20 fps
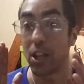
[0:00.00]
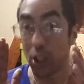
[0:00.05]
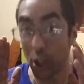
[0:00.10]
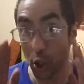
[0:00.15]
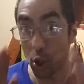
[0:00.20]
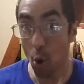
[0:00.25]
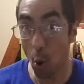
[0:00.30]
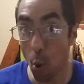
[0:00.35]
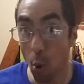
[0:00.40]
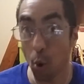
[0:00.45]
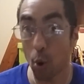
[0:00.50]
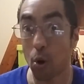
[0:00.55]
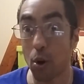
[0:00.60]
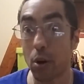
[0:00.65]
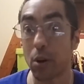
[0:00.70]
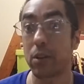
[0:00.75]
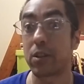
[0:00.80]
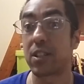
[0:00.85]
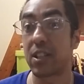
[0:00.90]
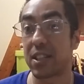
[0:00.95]

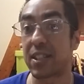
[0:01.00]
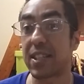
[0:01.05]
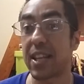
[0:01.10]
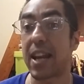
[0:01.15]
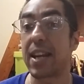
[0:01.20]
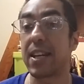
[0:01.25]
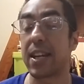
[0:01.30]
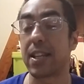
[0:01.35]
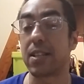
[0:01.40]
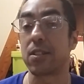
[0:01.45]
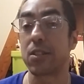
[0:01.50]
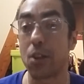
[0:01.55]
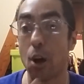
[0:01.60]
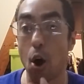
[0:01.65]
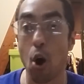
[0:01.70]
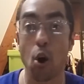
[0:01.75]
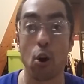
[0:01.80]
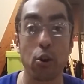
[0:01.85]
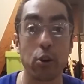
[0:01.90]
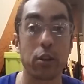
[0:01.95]
your descendants
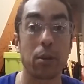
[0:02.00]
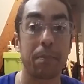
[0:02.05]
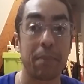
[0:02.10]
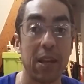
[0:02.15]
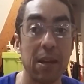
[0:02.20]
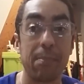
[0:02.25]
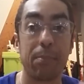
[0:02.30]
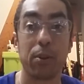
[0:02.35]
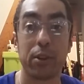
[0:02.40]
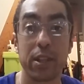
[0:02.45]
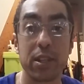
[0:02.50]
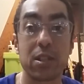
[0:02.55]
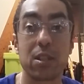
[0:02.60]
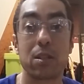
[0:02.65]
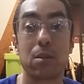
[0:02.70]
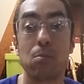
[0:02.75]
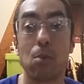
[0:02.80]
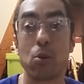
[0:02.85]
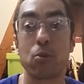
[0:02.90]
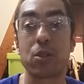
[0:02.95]
are the people this
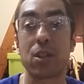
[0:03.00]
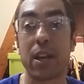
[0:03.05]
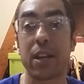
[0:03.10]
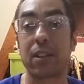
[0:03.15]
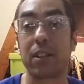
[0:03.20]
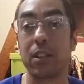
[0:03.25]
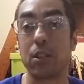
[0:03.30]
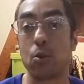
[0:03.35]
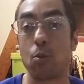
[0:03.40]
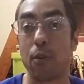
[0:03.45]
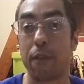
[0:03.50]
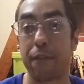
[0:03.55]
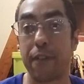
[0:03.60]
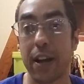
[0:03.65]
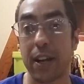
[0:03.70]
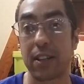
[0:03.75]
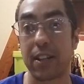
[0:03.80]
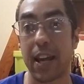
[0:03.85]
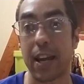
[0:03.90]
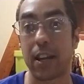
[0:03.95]
is most likely to
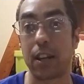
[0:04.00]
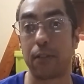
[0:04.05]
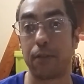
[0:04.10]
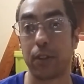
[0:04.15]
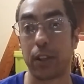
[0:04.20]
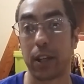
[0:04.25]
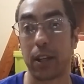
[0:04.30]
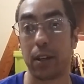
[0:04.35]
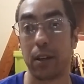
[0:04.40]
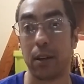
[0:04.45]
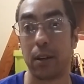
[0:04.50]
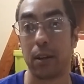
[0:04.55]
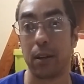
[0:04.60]
affect negatively.